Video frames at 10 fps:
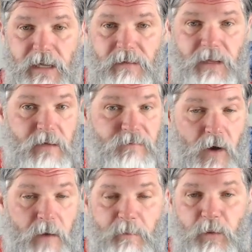The
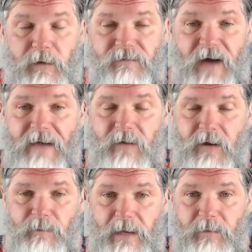farm employed
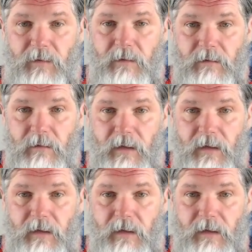500 people